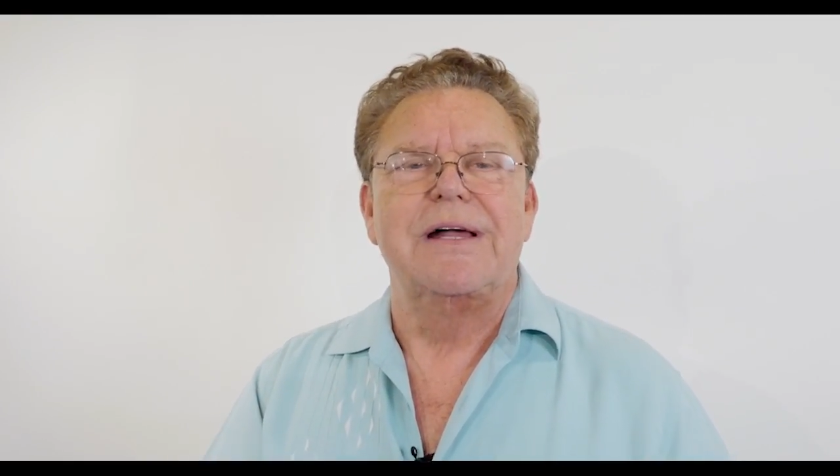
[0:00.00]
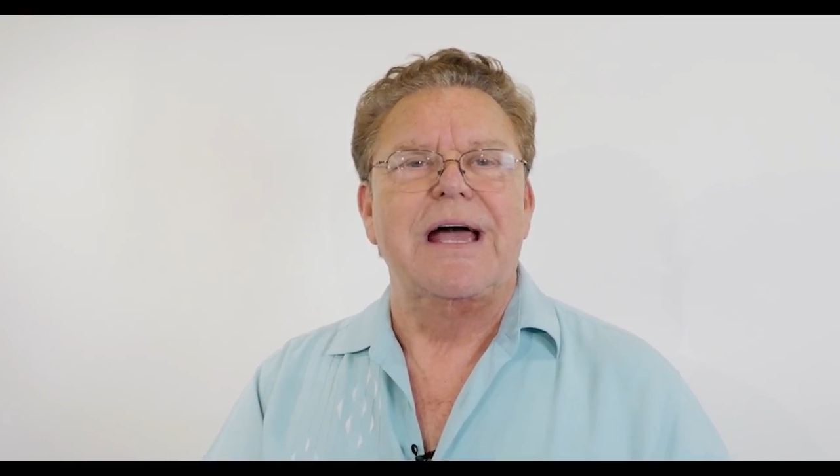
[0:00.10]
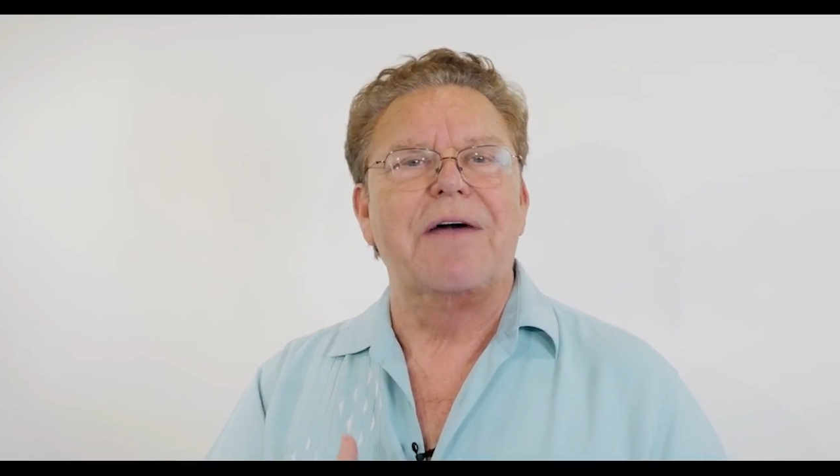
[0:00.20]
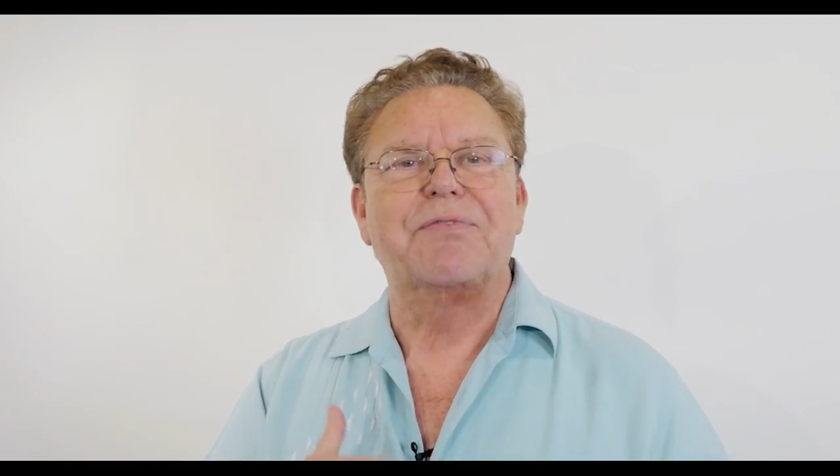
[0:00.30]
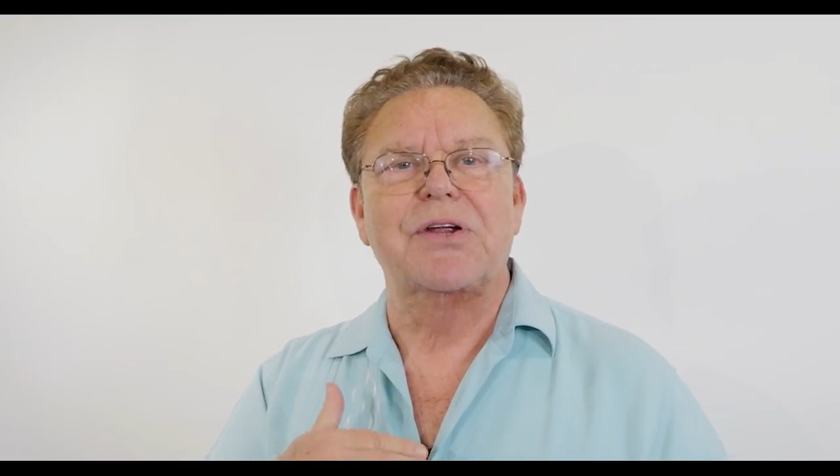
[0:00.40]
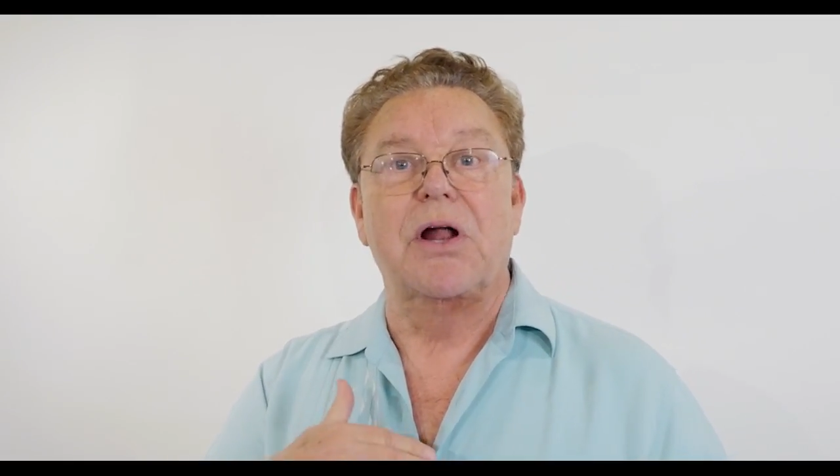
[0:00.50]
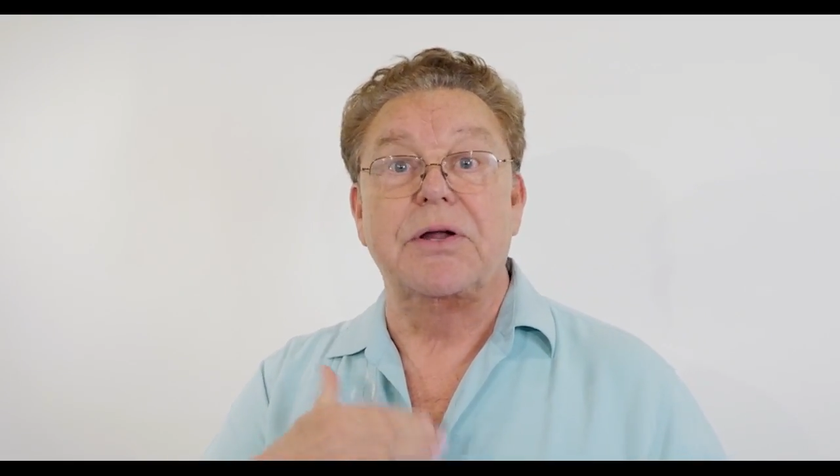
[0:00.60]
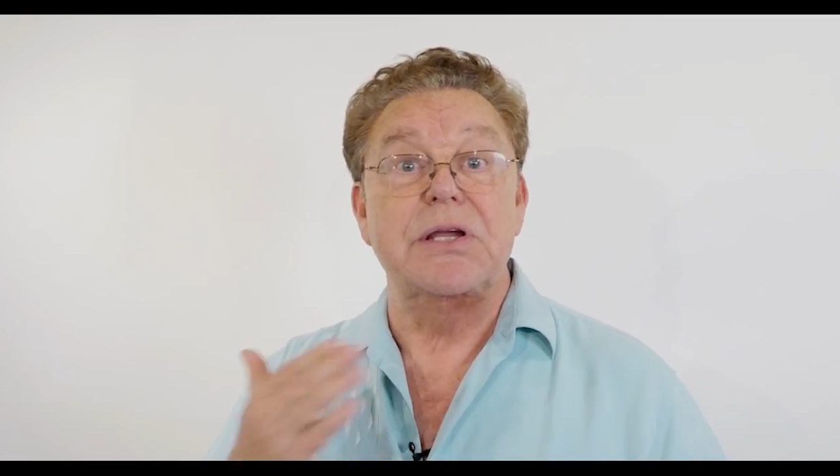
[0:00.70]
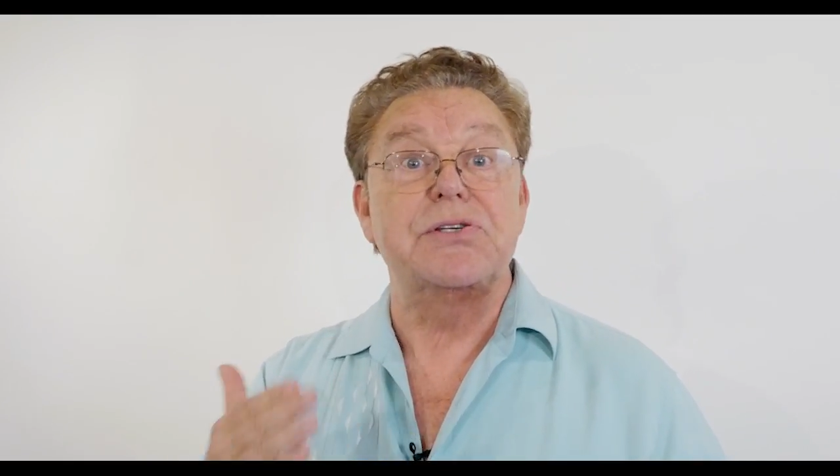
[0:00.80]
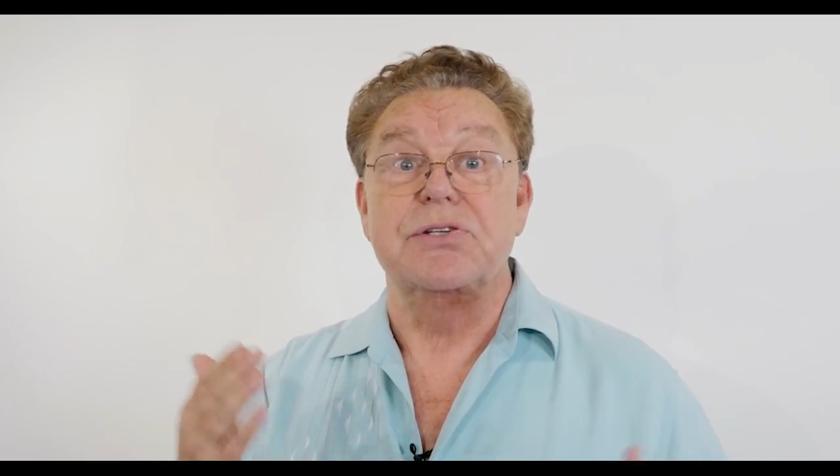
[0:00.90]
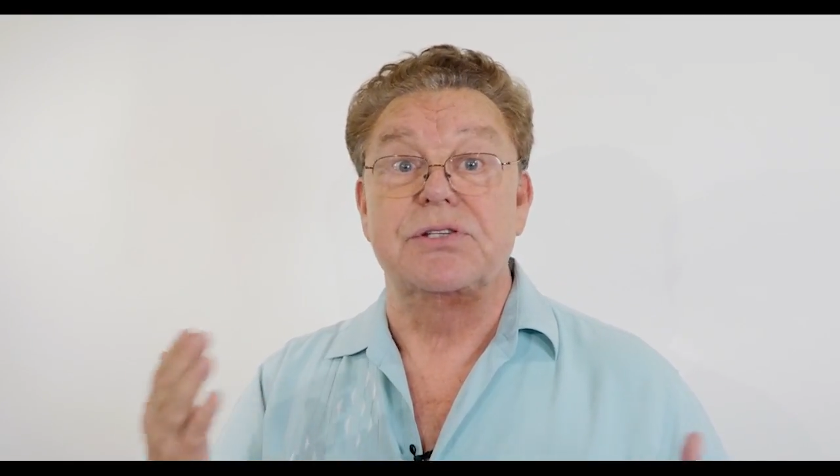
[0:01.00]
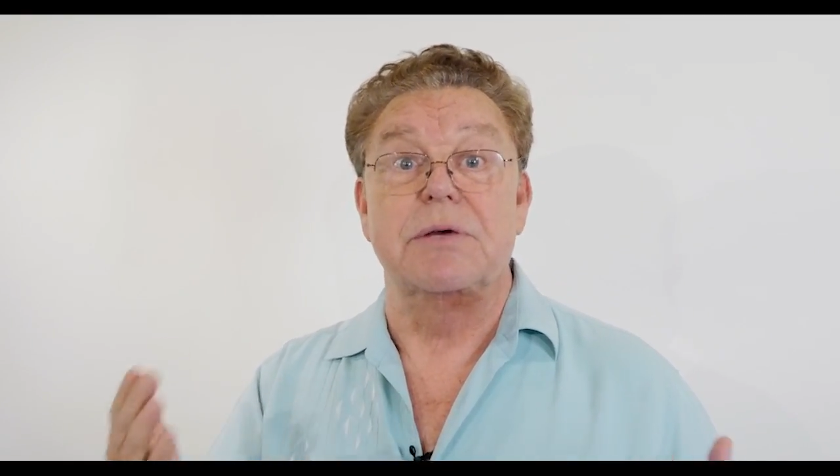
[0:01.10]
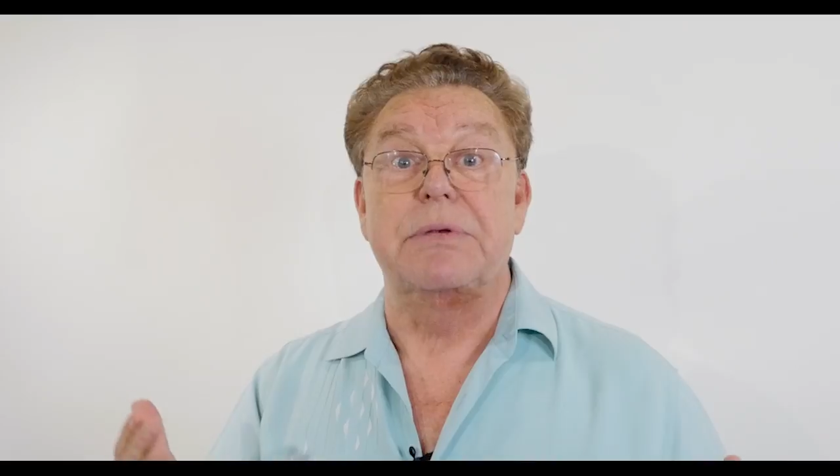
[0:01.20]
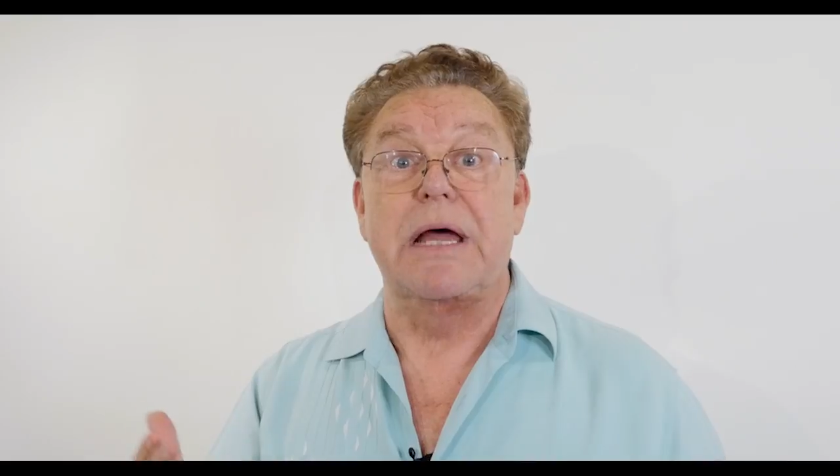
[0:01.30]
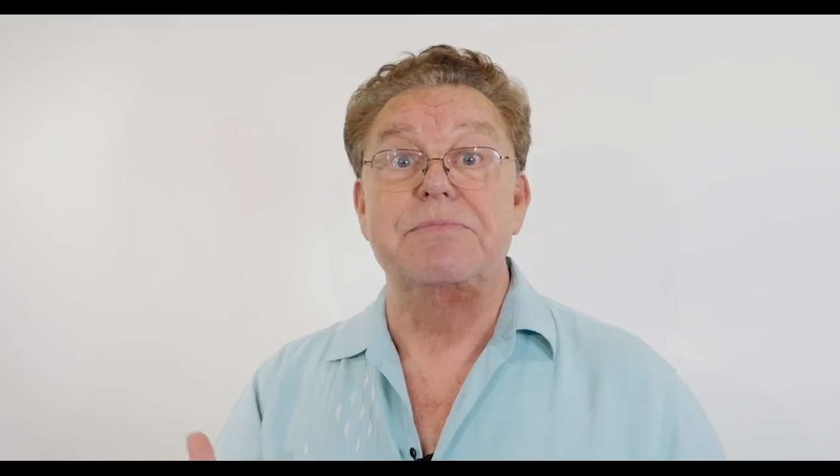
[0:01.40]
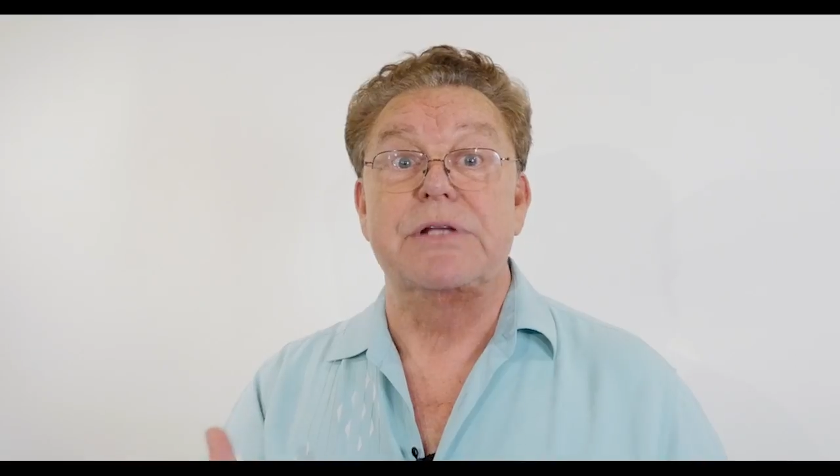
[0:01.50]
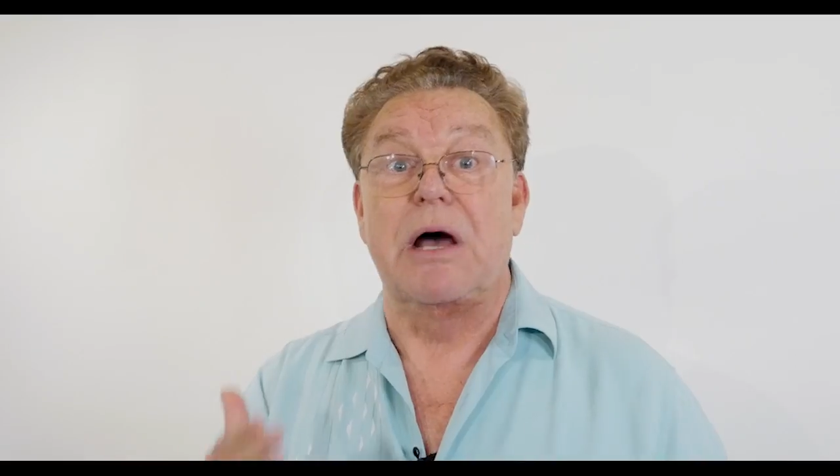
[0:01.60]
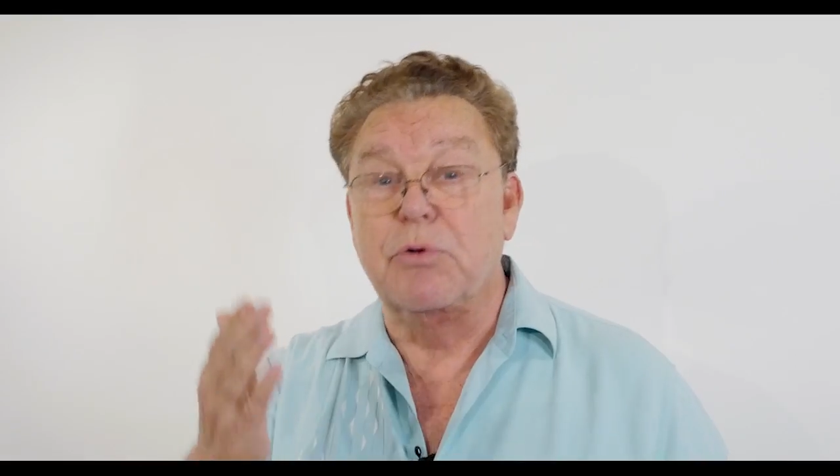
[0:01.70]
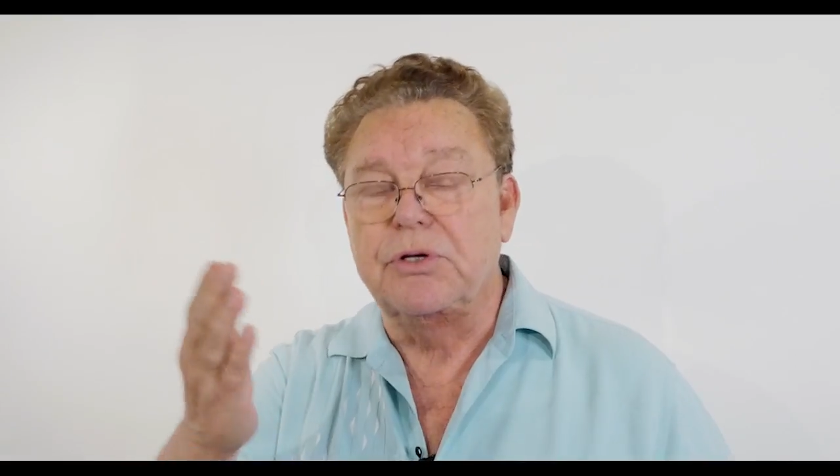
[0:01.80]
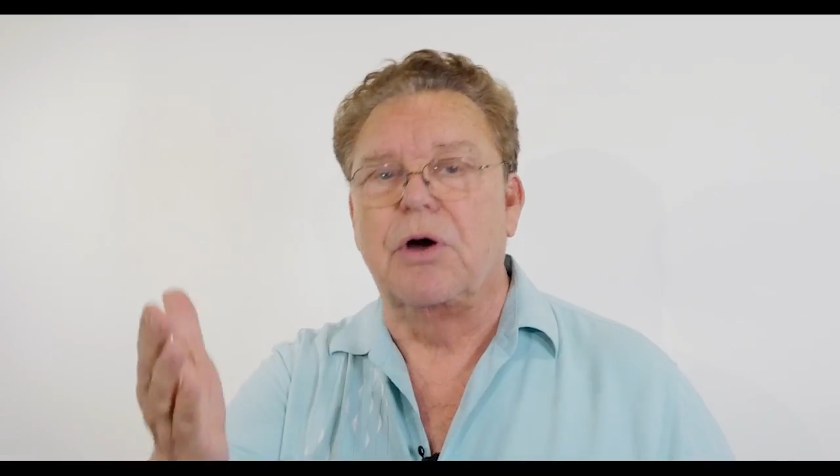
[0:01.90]
After an audition, sometimes I
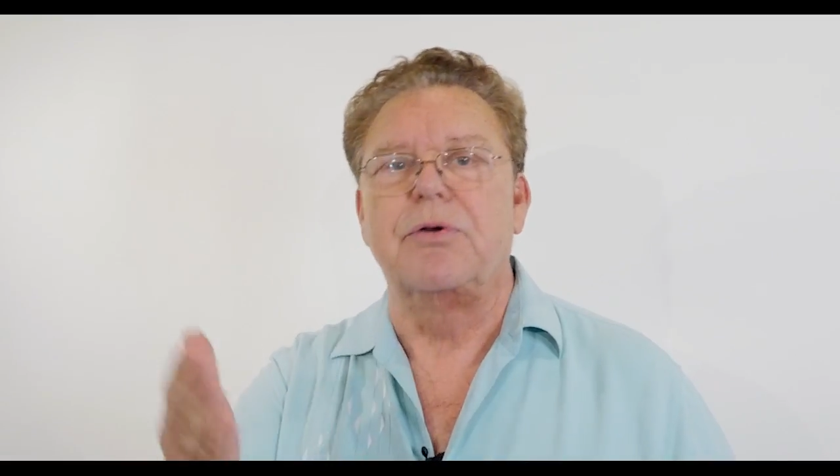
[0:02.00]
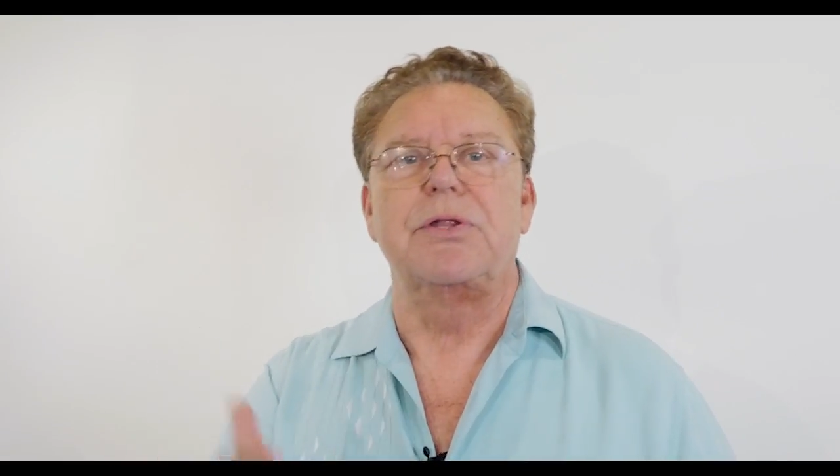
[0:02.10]
would go